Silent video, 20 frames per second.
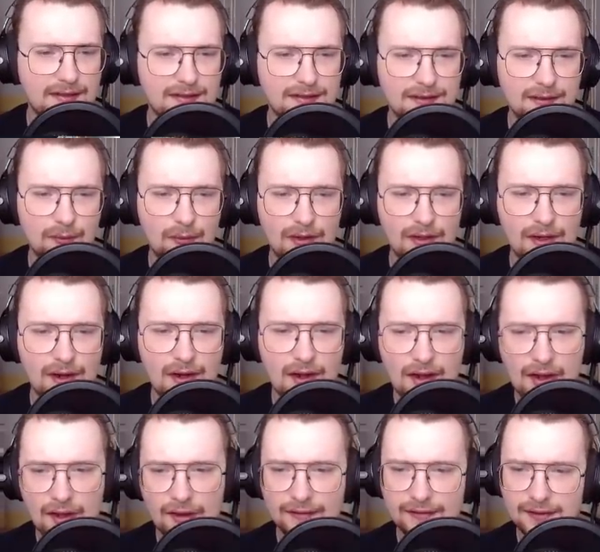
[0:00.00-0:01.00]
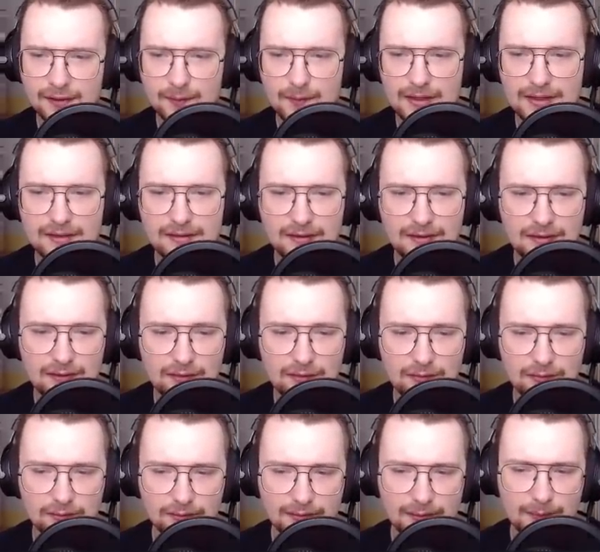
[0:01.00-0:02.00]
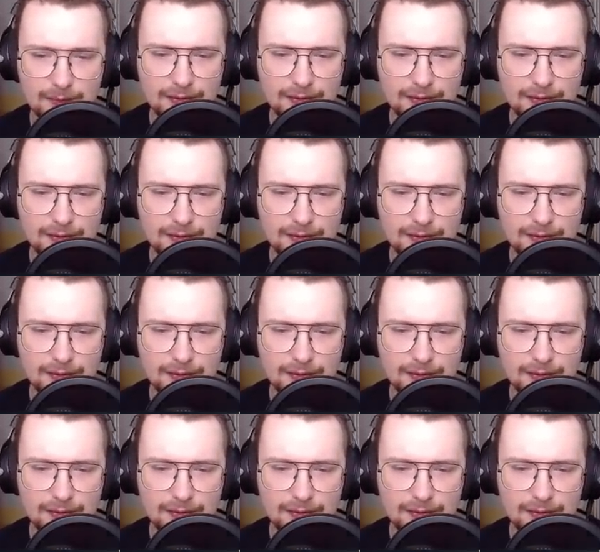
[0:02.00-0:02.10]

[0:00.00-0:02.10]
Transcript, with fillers: it's quite hard to make like. Oh, there we